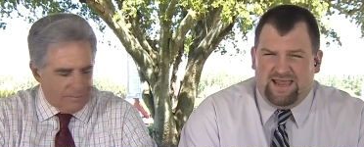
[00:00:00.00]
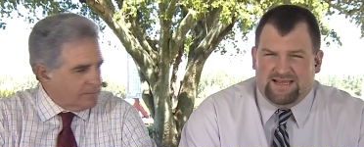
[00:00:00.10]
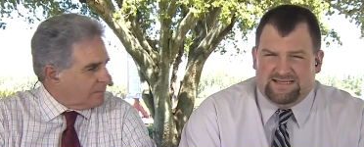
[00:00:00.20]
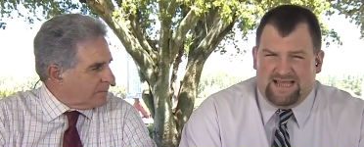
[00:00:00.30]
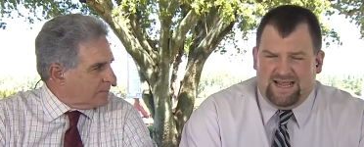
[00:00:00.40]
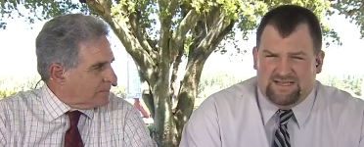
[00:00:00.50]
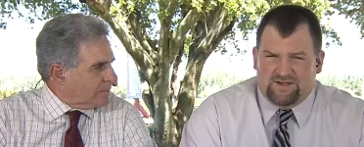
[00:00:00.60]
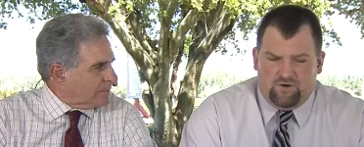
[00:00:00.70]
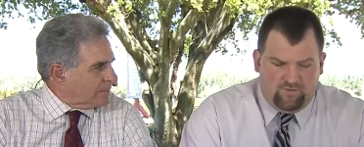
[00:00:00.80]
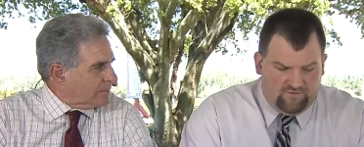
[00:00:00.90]
Speaker 1: his second
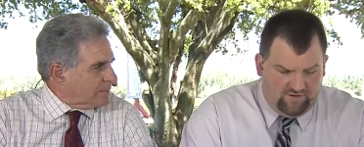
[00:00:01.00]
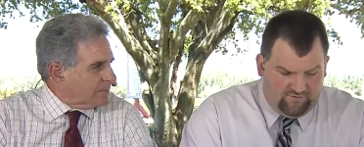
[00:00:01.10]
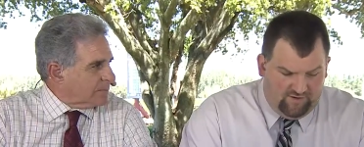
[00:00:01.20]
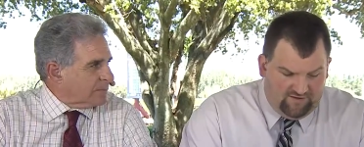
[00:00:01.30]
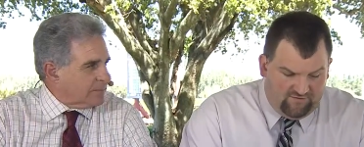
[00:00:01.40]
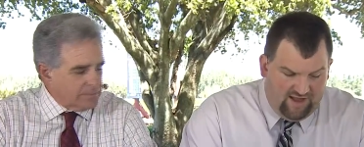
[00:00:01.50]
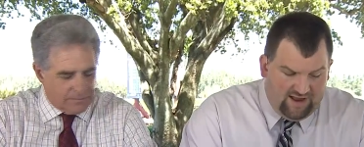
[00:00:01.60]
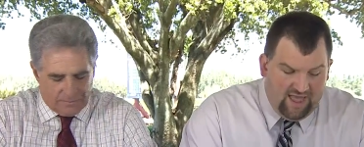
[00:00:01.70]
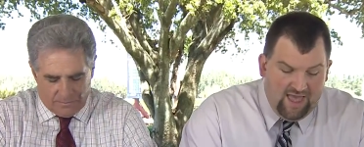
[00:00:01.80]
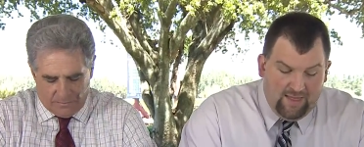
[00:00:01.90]
start over this racetrack.
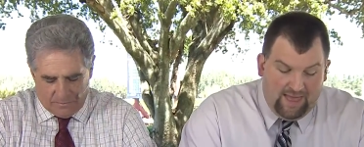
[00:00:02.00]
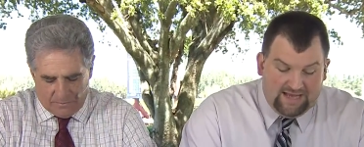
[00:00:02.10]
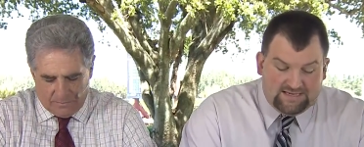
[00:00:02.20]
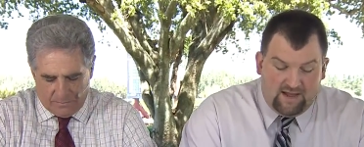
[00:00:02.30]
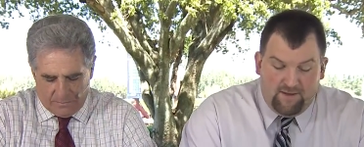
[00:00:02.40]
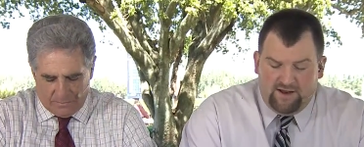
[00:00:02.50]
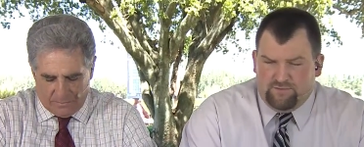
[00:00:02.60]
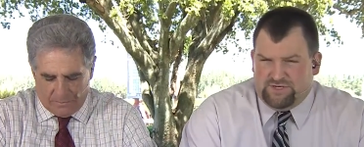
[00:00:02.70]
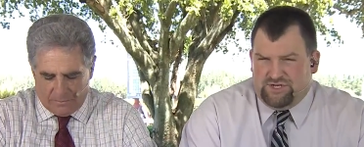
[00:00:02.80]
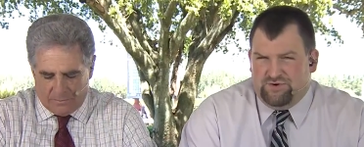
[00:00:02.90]
Last time out, he
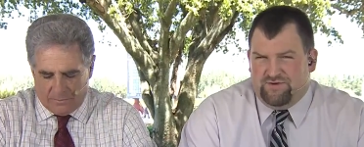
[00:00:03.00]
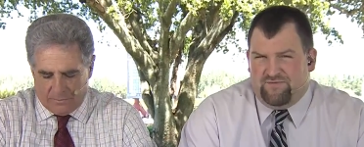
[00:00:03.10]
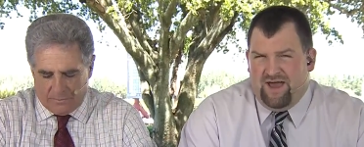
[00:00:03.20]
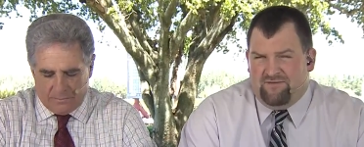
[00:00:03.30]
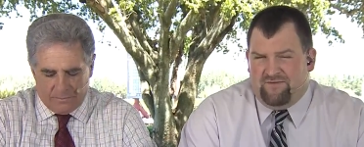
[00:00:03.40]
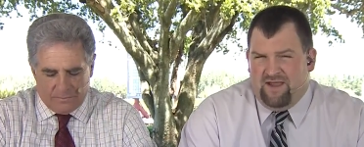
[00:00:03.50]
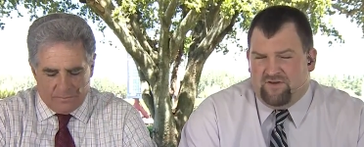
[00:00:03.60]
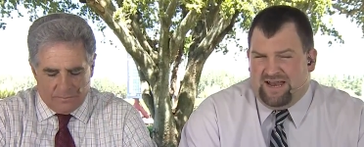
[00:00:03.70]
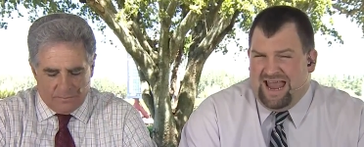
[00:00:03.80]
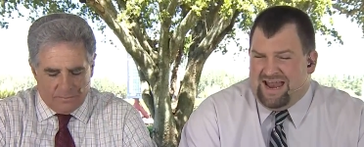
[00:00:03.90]
was a two to five favorite.
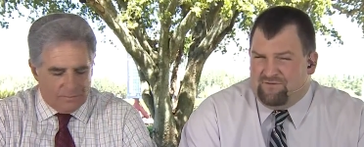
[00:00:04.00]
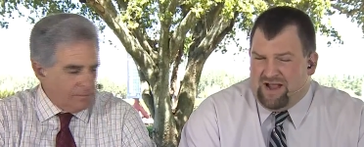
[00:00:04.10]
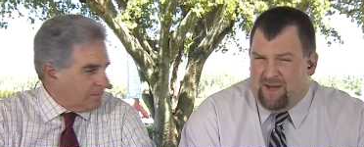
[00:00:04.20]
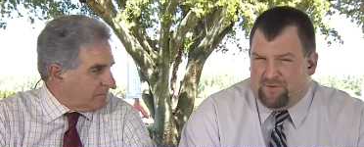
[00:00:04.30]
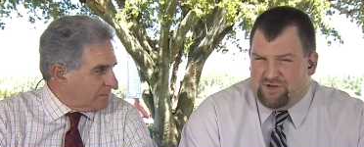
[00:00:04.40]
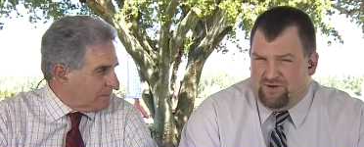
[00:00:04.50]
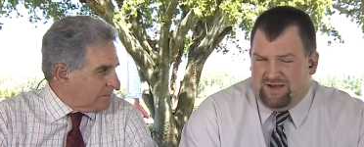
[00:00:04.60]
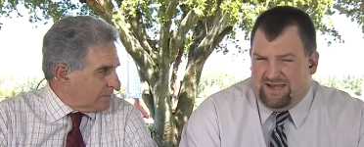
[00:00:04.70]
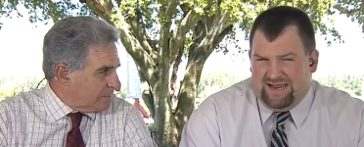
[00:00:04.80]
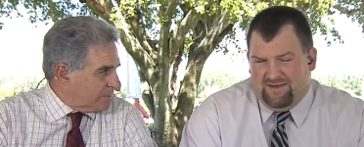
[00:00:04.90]
He had every opportunity
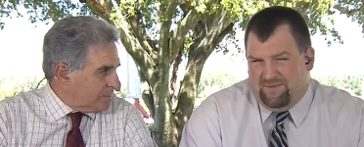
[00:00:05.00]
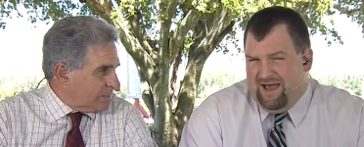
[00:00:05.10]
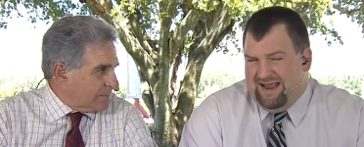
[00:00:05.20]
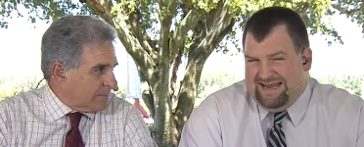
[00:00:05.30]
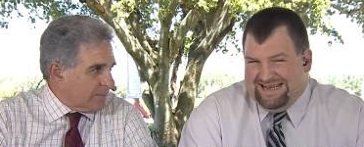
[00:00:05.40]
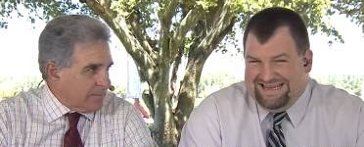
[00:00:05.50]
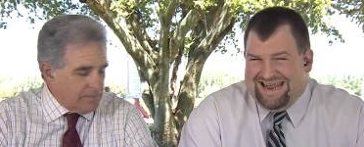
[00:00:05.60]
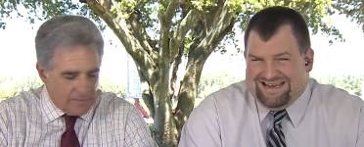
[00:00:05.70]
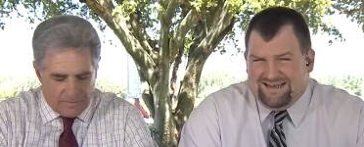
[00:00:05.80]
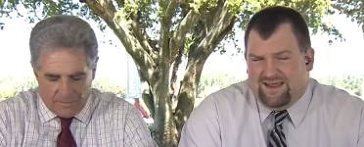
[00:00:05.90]
to get by, and he
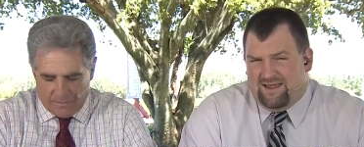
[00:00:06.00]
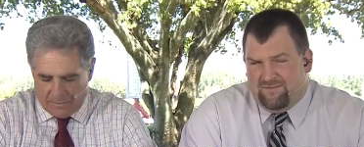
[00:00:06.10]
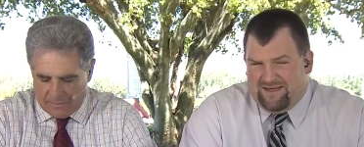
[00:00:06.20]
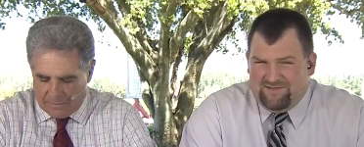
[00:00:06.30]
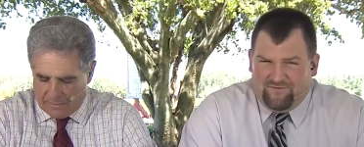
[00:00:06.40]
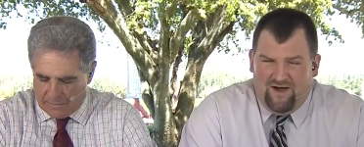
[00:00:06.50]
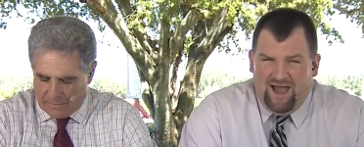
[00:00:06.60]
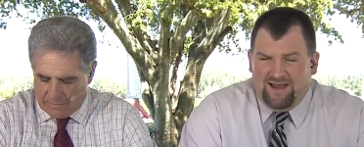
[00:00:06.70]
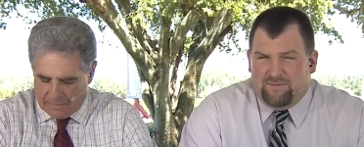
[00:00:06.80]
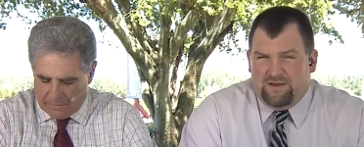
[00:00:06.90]
didn't. That's
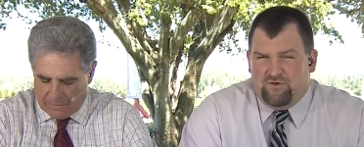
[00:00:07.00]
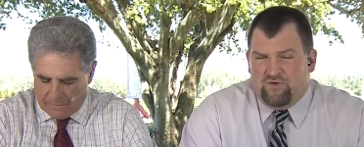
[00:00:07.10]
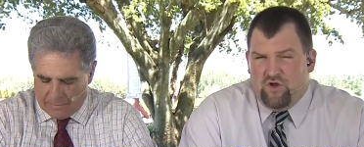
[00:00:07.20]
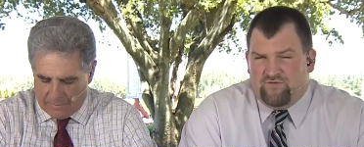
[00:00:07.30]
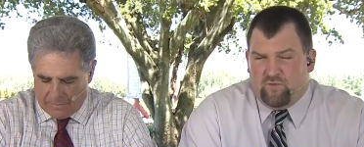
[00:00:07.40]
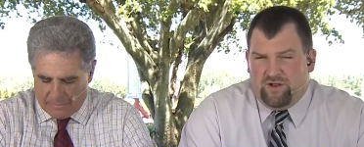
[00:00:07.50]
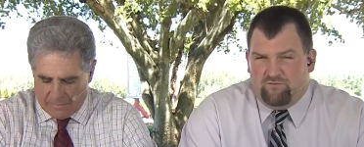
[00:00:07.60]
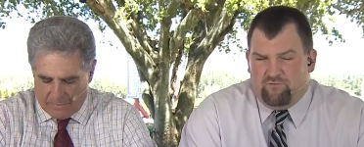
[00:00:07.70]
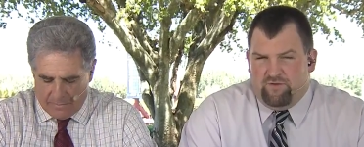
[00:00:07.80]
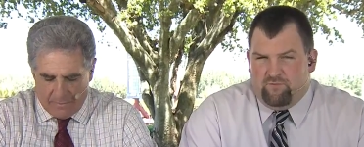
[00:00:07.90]
fine. I mean, who knows what
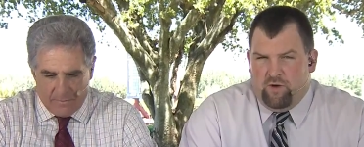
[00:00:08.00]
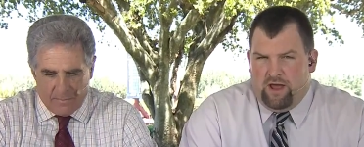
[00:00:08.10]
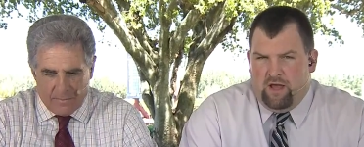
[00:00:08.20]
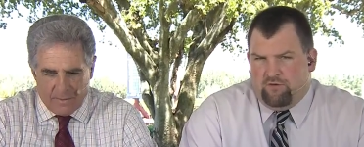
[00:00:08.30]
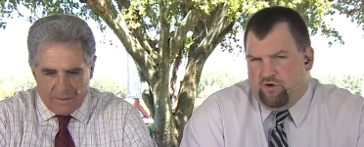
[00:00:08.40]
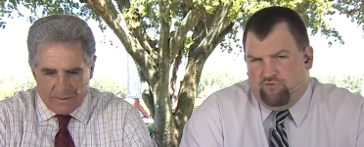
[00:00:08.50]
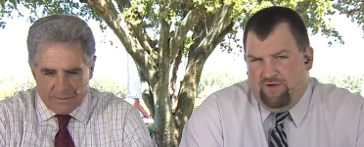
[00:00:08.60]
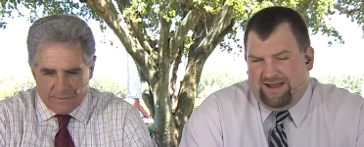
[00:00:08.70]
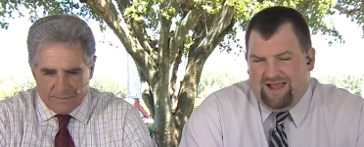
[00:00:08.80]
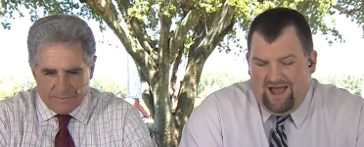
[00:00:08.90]
how good
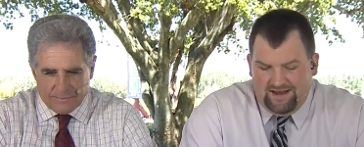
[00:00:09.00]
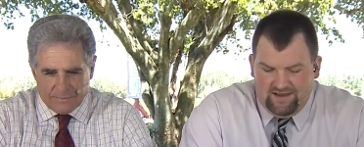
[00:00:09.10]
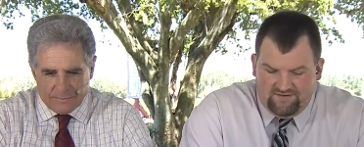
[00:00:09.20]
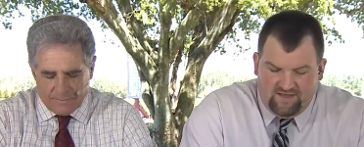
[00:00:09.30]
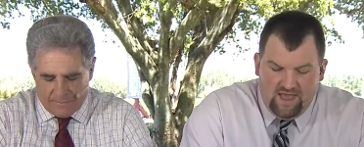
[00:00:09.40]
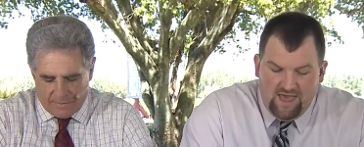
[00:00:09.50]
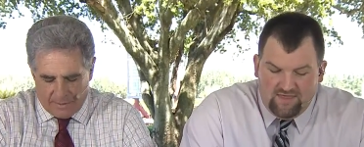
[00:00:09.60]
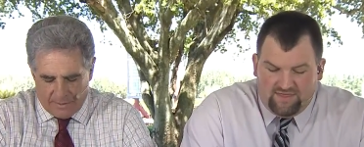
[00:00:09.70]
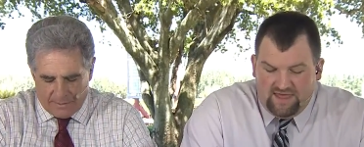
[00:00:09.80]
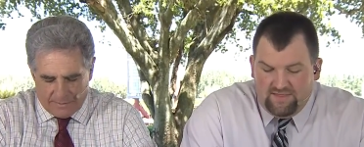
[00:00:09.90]
Red Cotton is? The
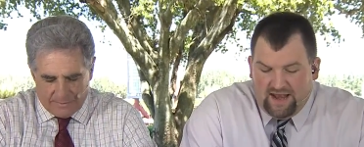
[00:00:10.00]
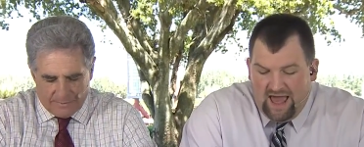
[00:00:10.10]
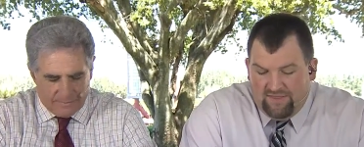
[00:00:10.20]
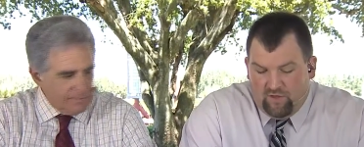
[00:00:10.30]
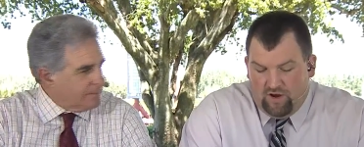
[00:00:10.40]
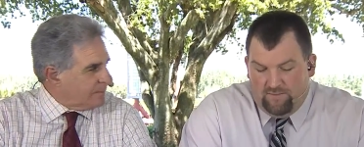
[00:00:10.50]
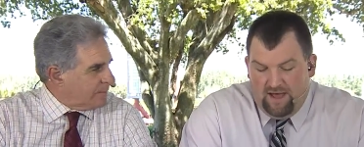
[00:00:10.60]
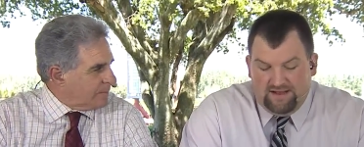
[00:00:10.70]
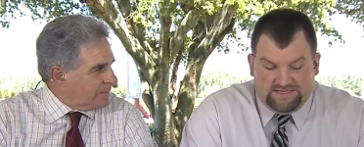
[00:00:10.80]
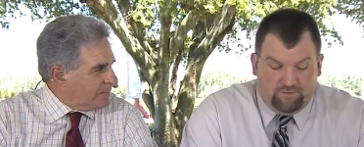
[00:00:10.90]
thing that I thought about
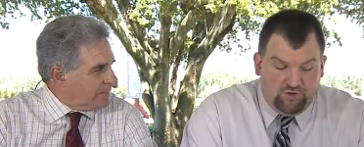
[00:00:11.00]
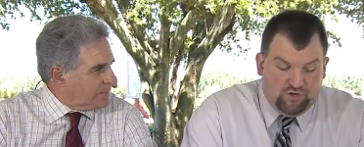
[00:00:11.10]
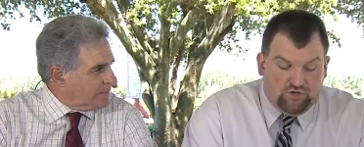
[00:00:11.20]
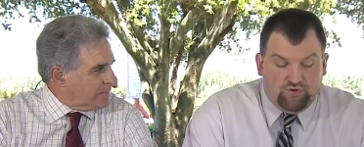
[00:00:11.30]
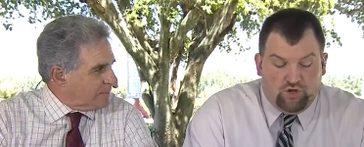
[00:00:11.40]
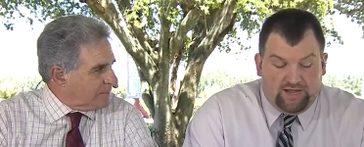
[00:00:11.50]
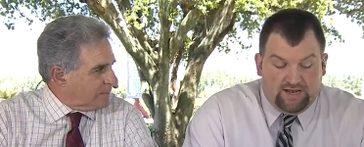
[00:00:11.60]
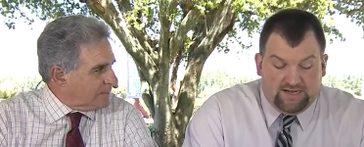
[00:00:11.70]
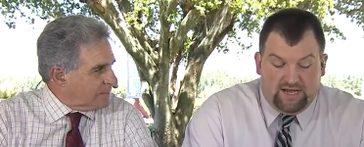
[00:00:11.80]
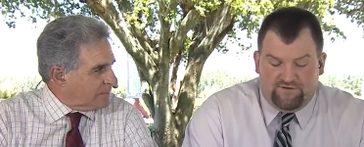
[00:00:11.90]
is that when you do look at
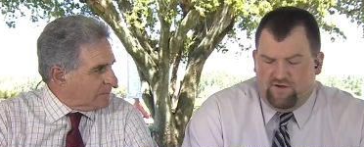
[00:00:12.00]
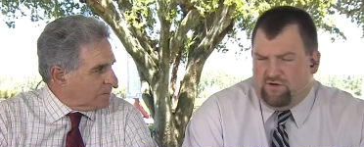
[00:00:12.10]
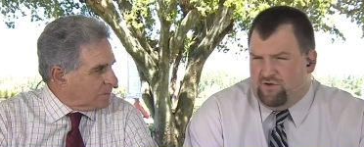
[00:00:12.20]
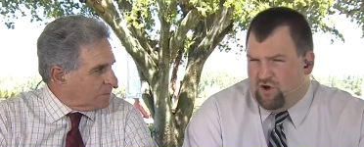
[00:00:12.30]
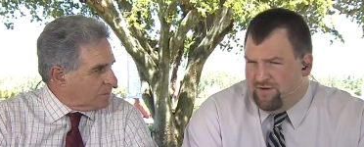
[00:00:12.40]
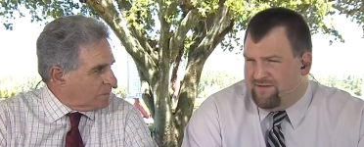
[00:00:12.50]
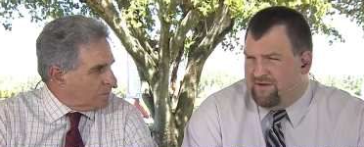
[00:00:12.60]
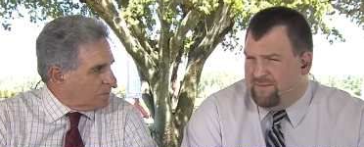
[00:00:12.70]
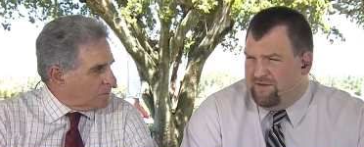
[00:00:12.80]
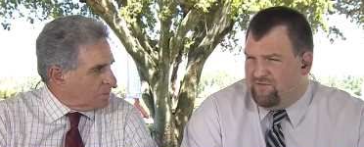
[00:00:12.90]
Adagio, you know he's going to
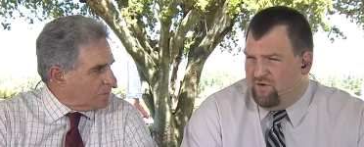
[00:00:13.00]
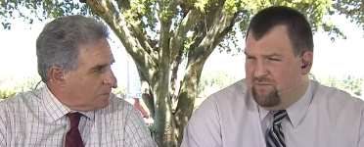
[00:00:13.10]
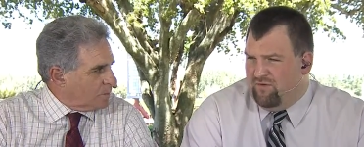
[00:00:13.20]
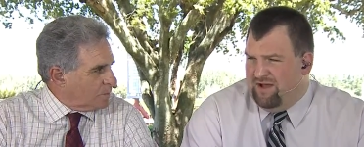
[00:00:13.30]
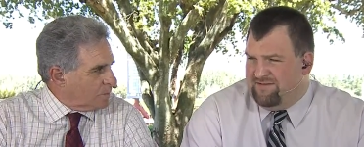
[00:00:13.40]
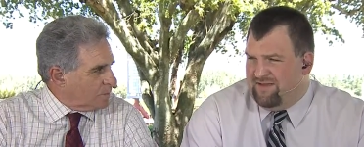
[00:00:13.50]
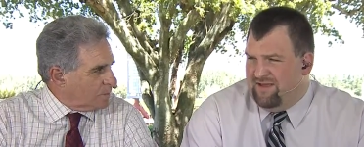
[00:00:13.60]
be a short price.